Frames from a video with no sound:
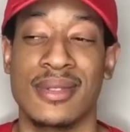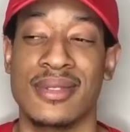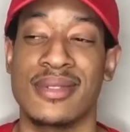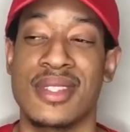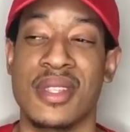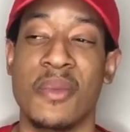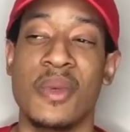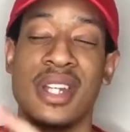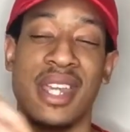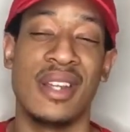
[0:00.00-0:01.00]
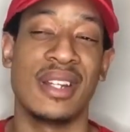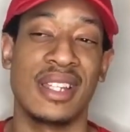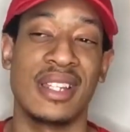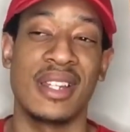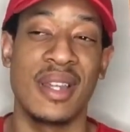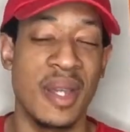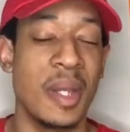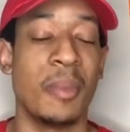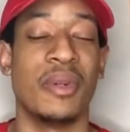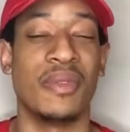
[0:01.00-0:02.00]
somewhat arrogant,
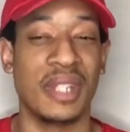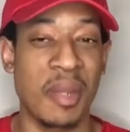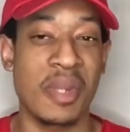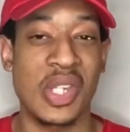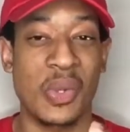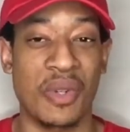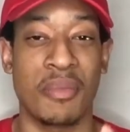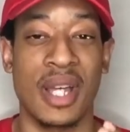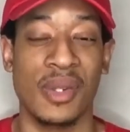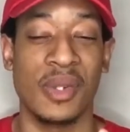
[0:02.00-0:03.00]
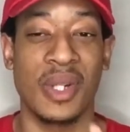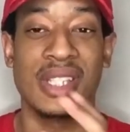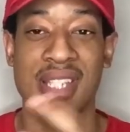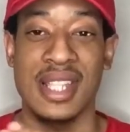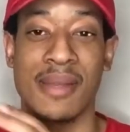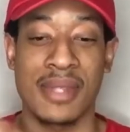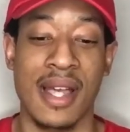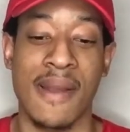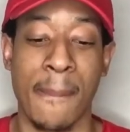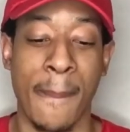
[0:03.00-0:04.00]
but really mature Bakugo at the same
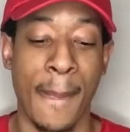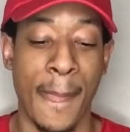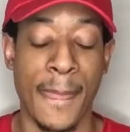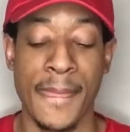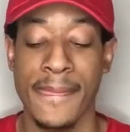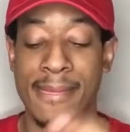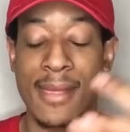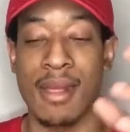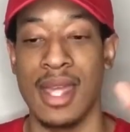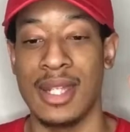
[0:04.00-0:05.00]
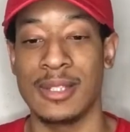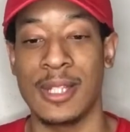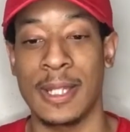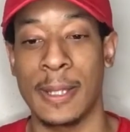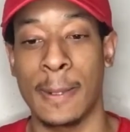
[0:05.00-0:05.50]
time. And like,